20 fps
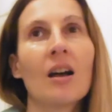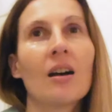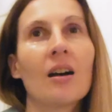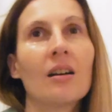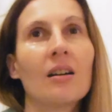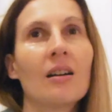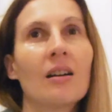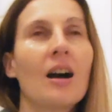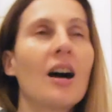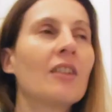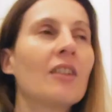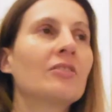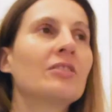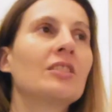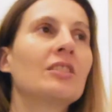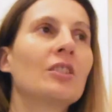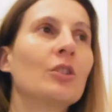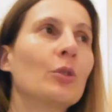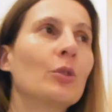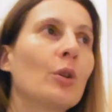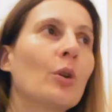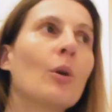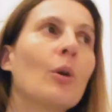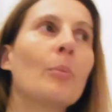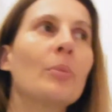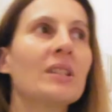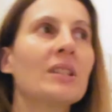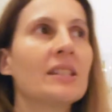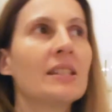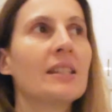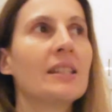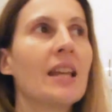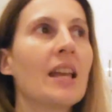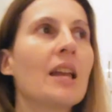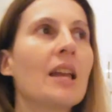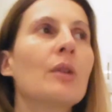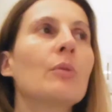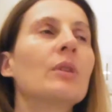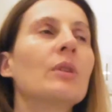Uh, after, you know, a busy day,